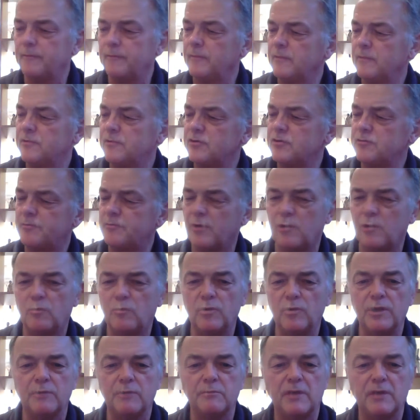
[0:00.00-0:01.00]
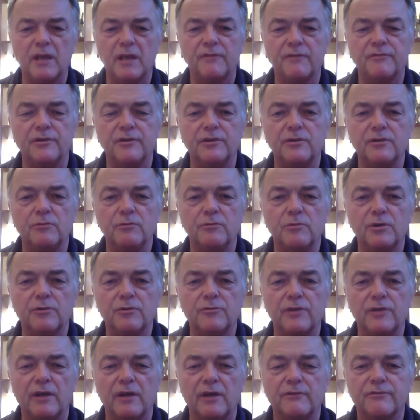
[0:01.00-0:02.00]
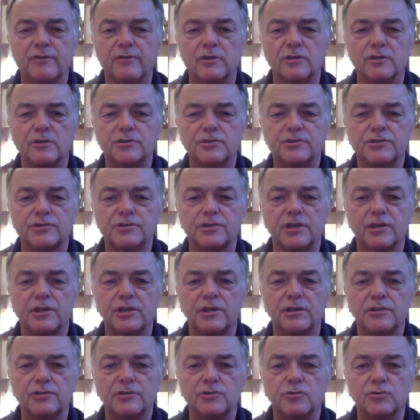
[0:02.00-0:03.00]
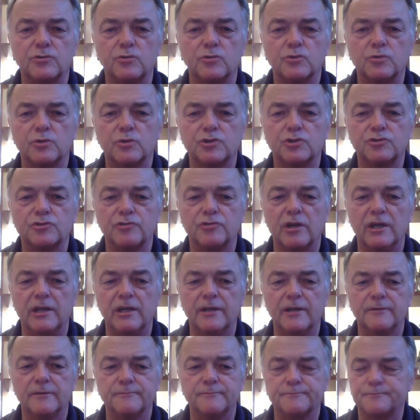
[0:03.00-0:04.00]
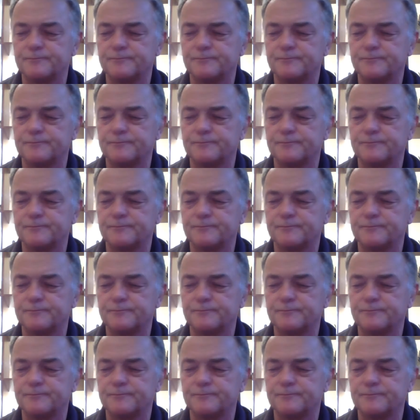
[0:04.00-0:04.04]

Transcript: This is by William Caffin. He went on that first tour to Australia.